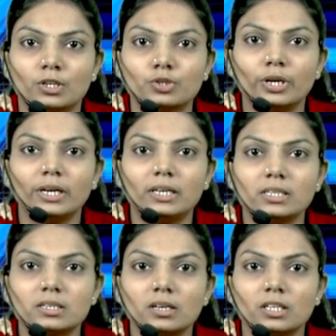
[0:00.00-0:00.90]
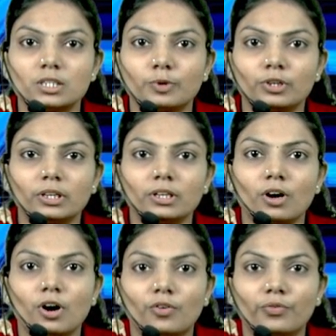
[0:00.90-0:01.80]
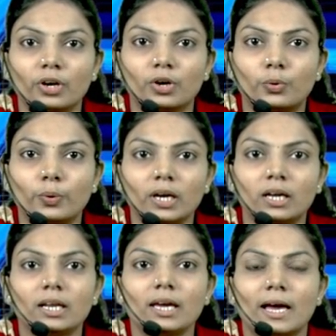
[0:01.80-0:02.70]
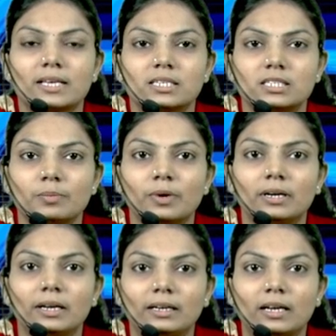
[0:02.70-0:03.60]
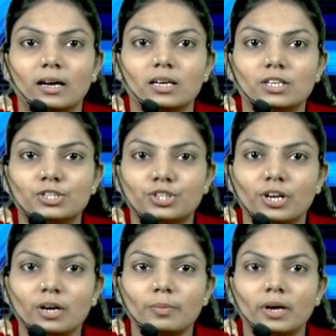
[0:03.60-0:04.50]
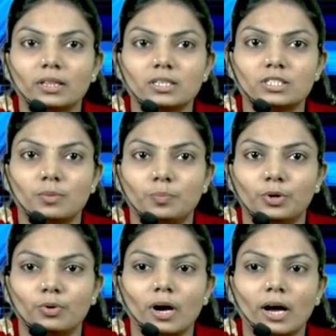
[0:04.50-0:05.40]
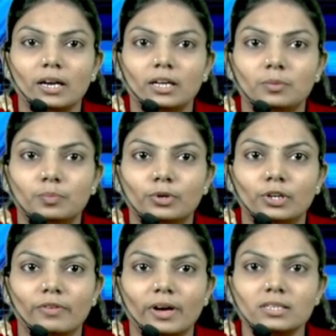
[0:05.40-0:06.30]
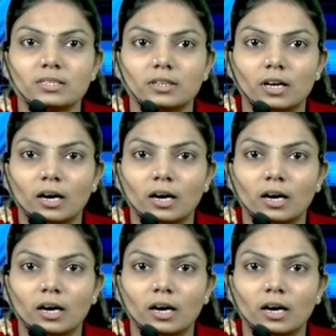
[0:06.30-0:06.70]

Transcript: so it is a repository of quickly accessible data shared by the CPU and input device.